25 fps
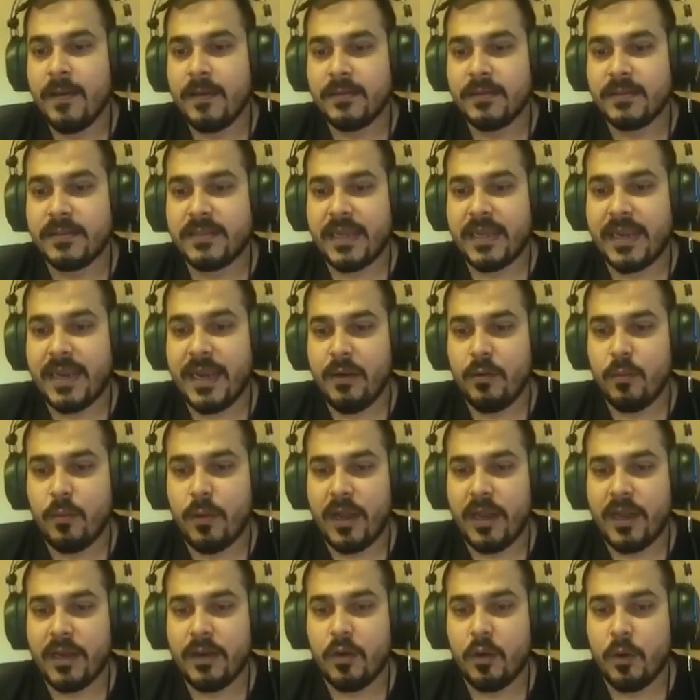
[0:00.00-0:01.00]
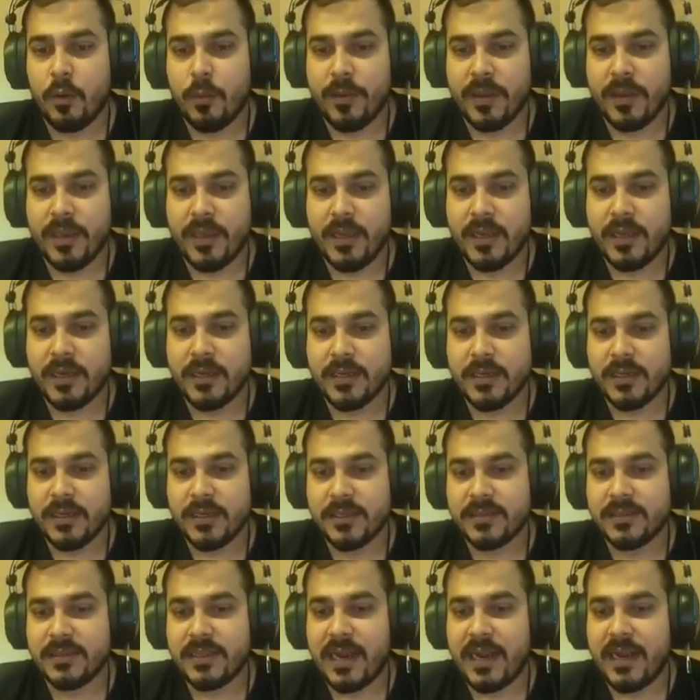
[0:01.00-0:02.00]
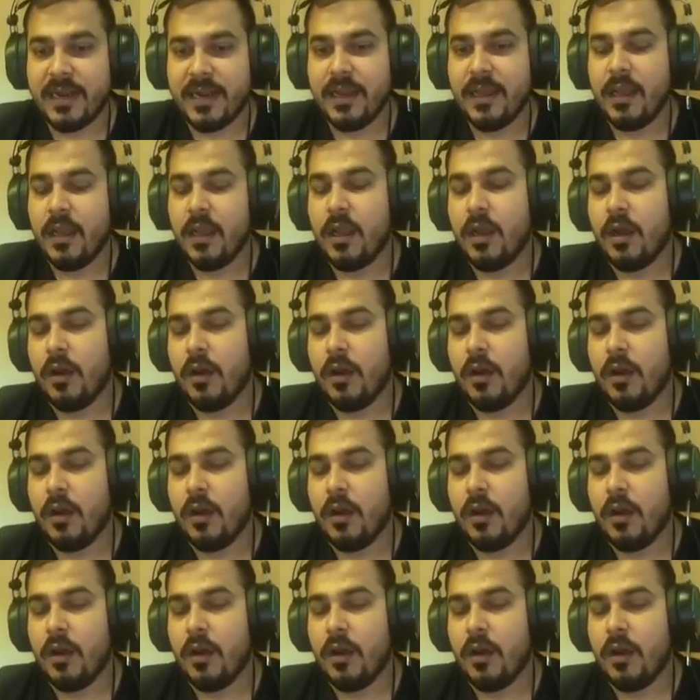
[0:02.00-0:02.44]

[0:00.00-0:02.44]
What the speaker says: The second one over here is that